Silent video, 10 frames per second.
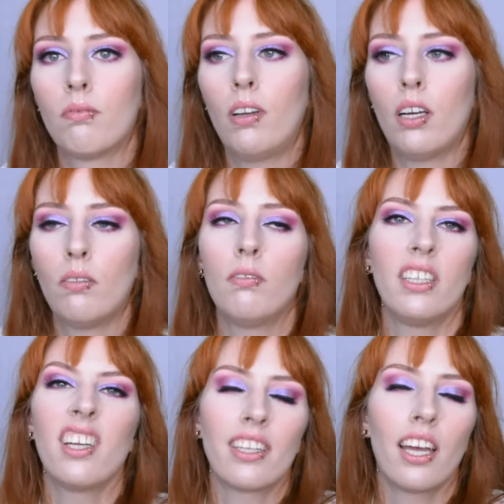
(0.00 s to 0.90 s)
well,
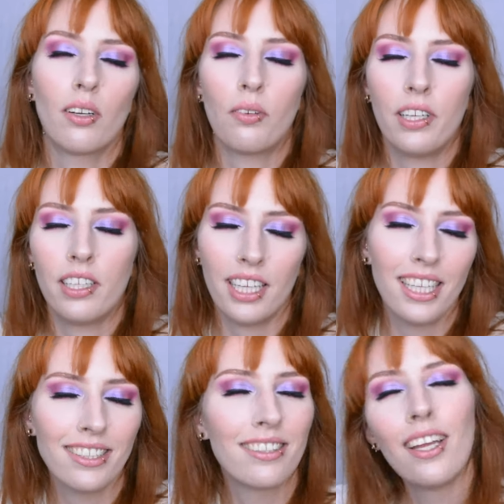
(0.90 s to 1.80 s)
in that category at
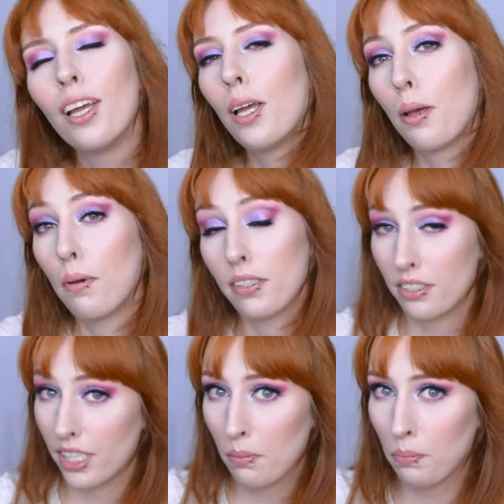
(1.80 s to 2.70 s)
least, but
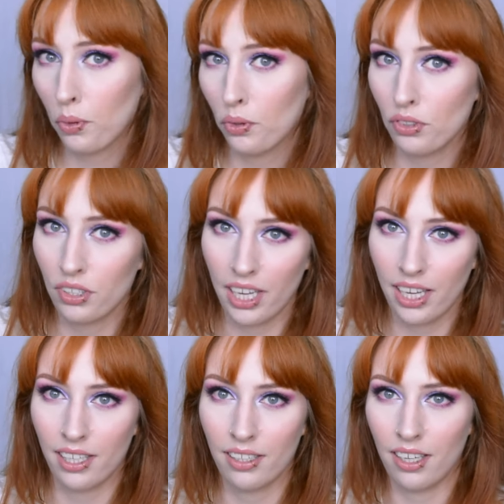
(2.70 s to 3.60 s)
tampons
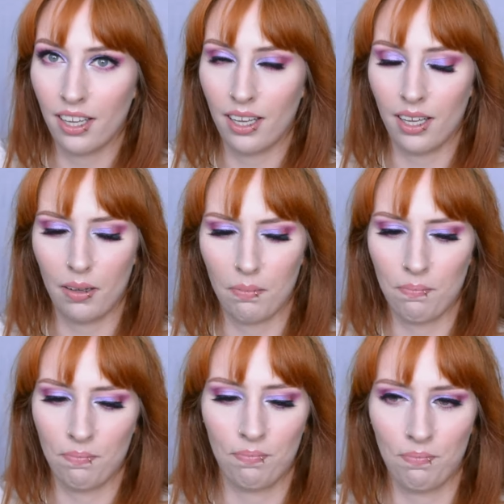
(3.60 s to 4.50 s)
and
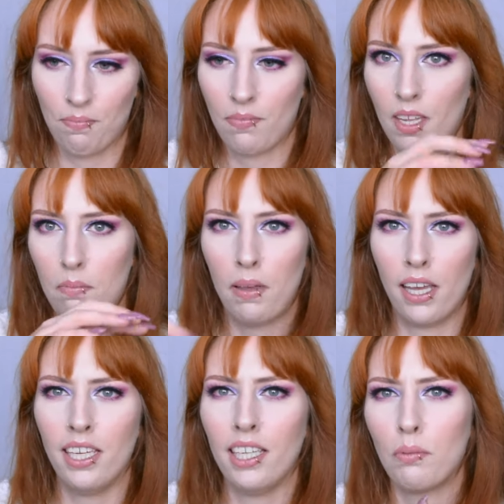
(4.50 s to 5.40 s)
um,
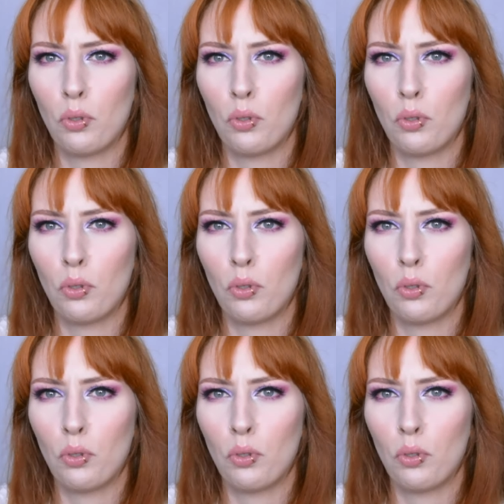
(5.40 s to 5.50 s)
padding.